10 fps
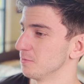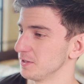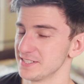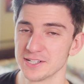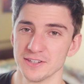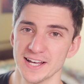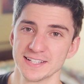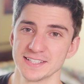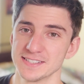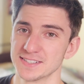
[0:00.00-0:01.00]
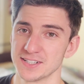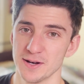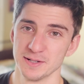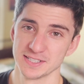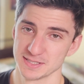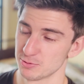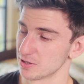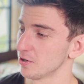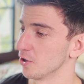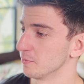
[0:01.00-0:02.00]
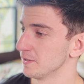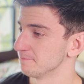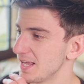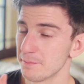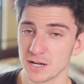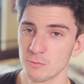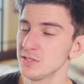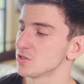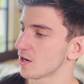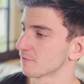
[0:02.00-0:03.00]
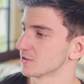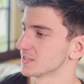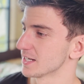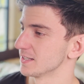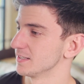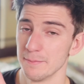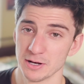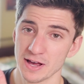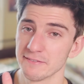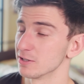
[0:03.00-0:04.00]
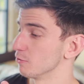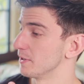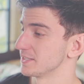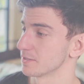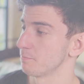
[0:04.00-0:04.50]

Please go like his comment to support our homie but I will talk for a second about having a romantic